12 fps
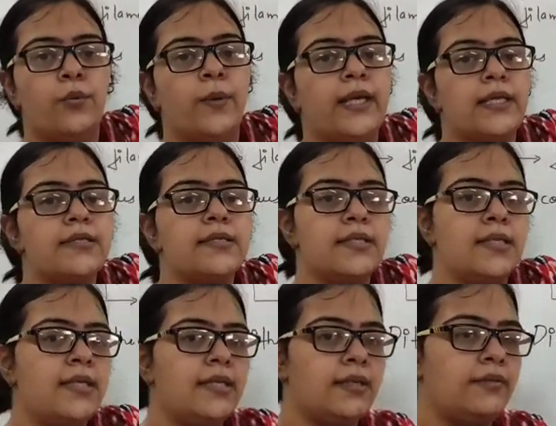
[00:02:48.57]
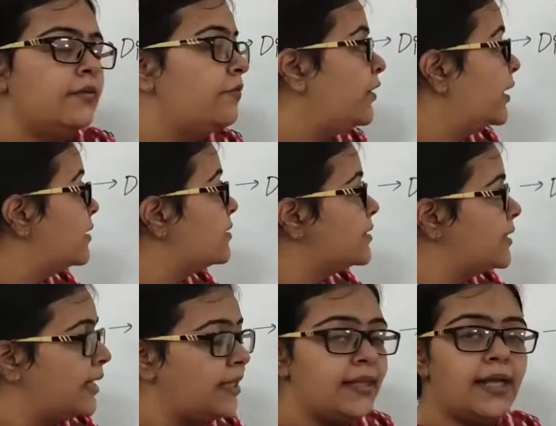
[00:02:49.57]
we can say
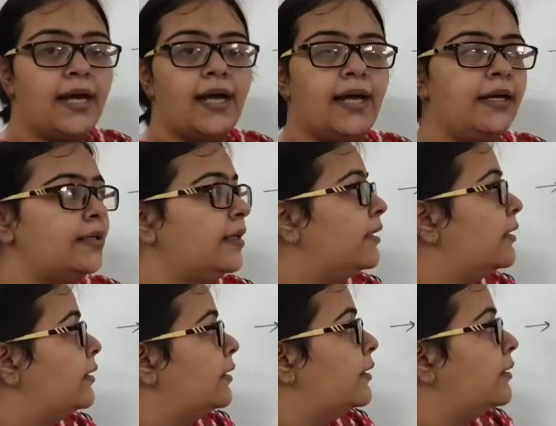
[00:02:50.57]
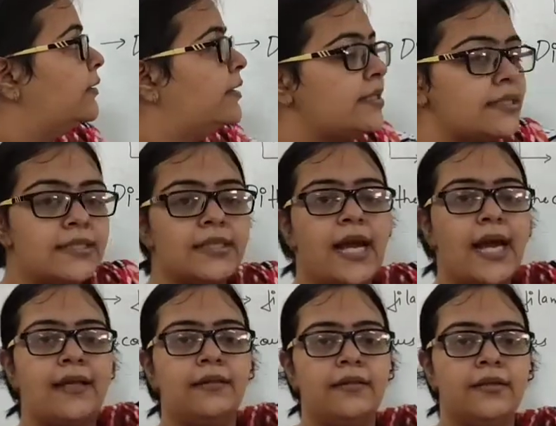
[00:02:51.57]
that this
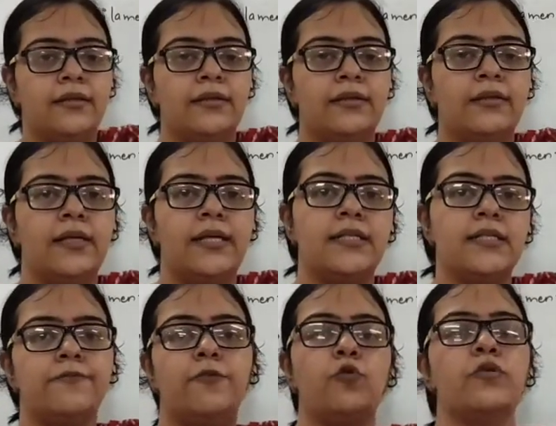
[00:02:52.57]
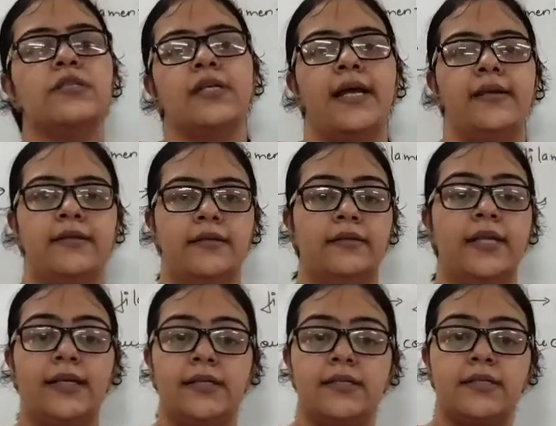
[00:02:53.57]
anther is four-sided,
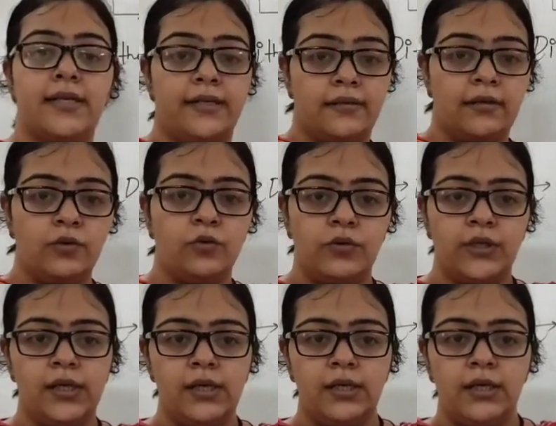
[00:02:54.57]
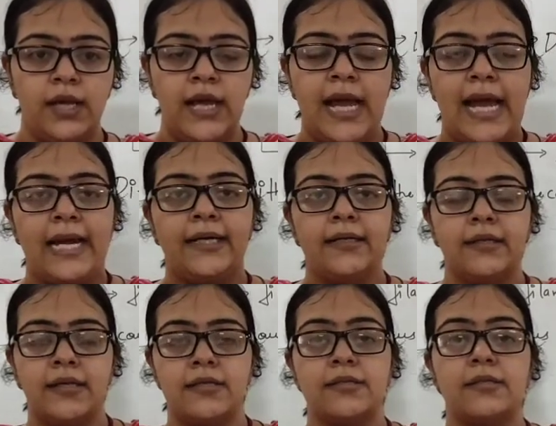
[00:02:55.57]
that is tetragonal, and
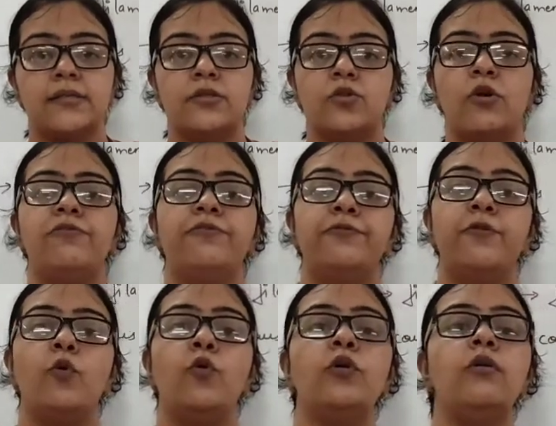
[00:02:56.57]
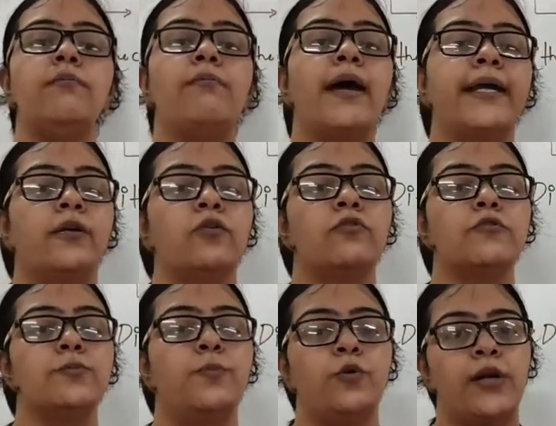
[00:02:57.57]
it consists of four
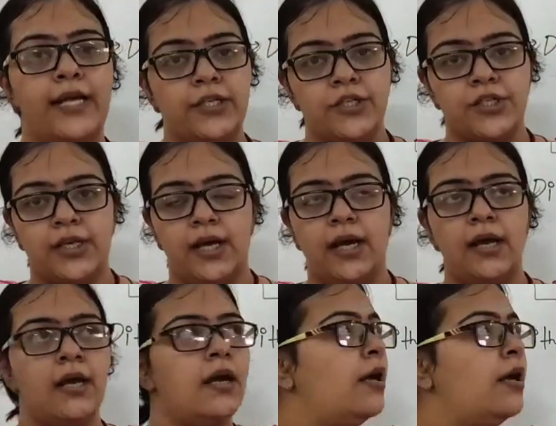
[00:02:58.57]
microsporangia